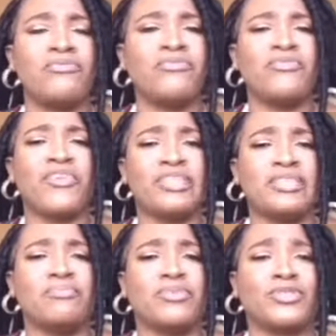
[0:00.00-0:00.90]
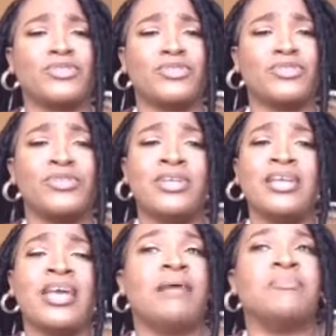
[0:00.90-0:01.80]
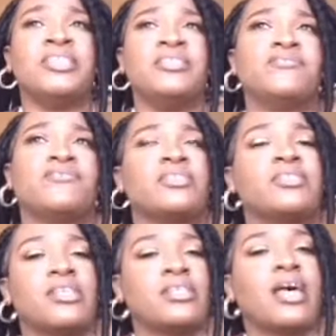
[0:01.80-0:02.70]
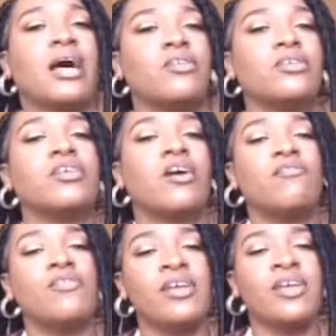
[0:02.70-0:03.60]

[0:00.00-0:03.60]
Very simple to do. I mean, for 6 hours of